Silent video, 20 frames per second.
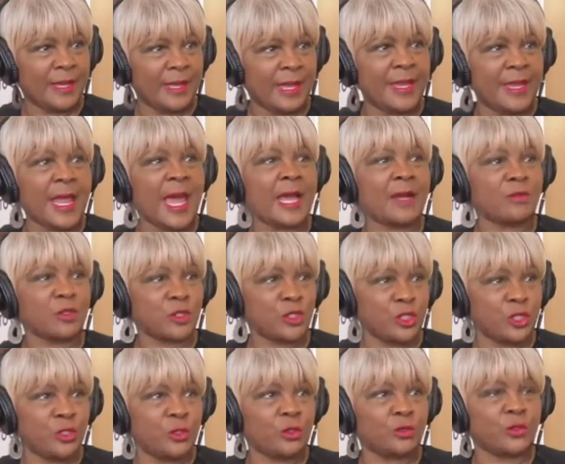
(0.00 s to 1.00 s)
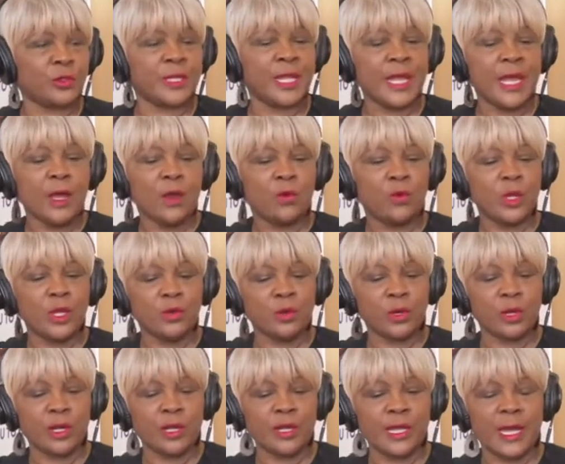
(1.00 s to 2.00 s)
And our children, we
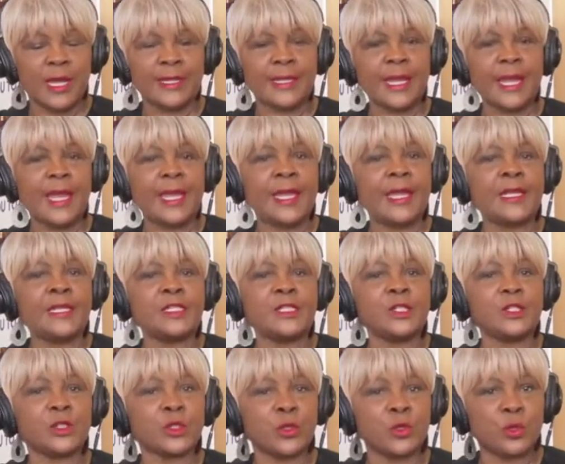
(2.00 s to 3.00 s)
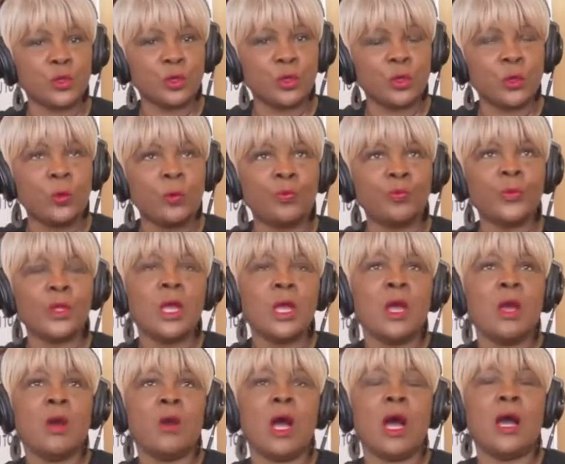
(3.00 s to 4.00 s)
were at an A school.
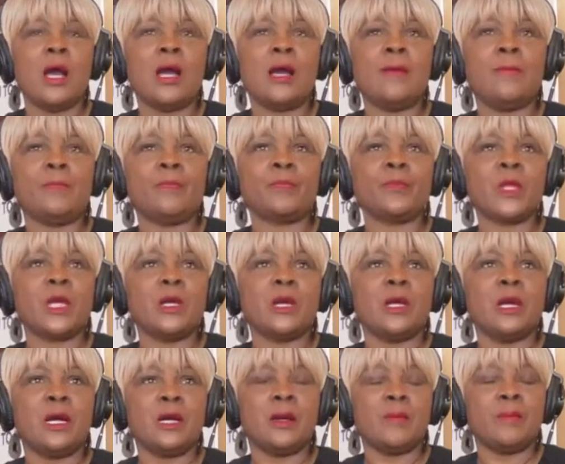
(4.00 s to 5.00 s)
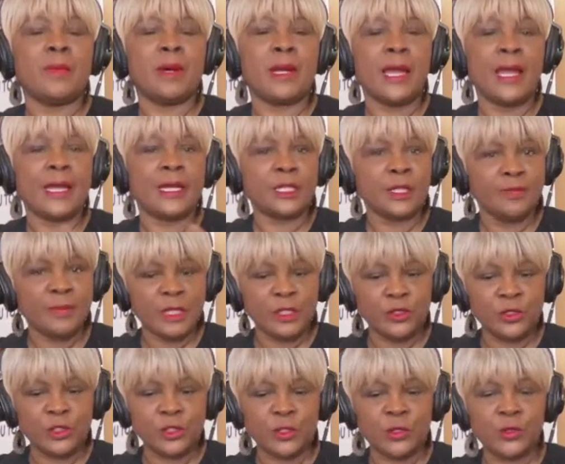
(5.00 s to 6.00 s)
Um, my
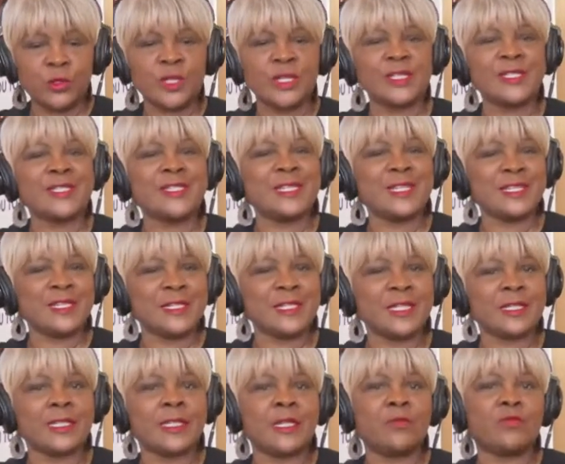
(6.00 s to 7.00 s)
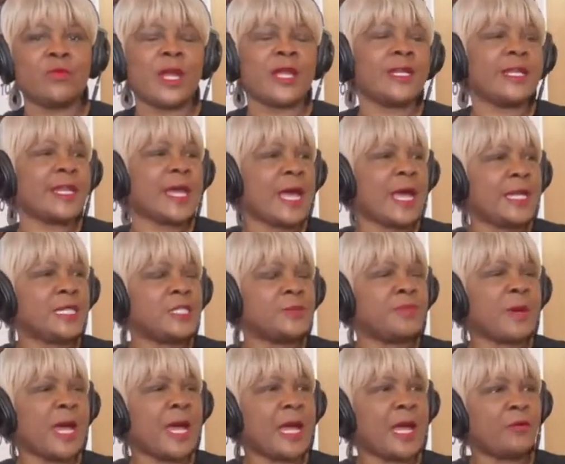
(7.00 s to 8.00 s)
elementary school consistently recognized
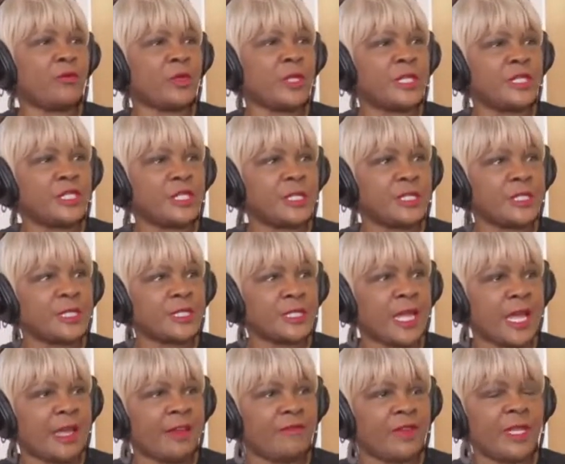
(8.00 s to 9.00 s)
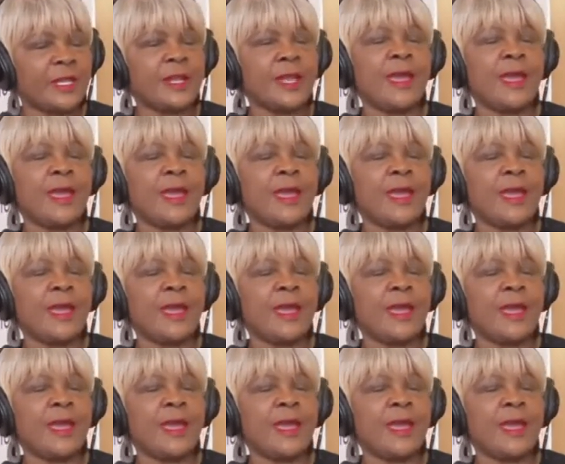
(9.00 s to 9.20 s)
by Region 7